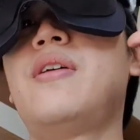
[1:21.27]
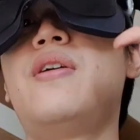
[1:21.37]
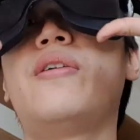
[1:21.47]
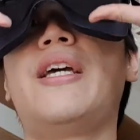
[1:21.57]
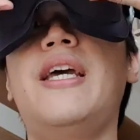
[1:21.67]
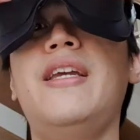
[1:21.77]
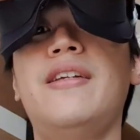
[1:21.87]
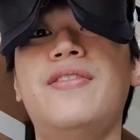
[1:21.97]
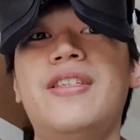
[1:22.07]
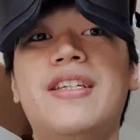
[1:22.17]
Okay,
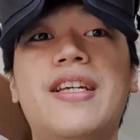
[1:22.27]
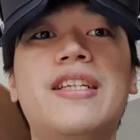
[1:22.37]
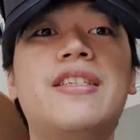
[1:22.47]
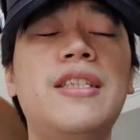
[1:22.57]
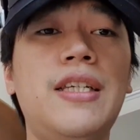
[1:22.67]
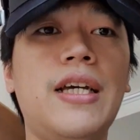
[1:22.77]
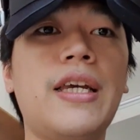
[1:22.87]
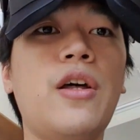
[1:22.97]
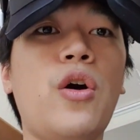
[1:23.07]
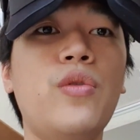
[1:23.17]
as you can see, I
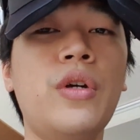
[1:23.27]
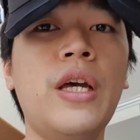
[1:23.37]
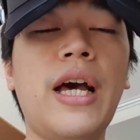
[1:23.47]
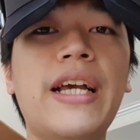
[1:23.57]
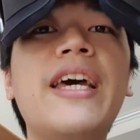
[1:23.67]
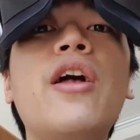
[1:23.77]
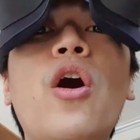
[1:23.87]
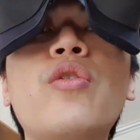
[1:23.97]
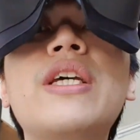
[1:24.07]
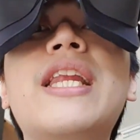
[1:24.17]
can
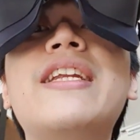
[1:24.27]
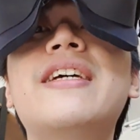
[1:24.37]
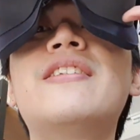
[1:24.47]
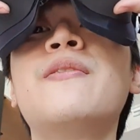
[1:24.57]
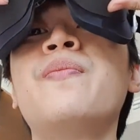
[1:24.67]
hold it like this,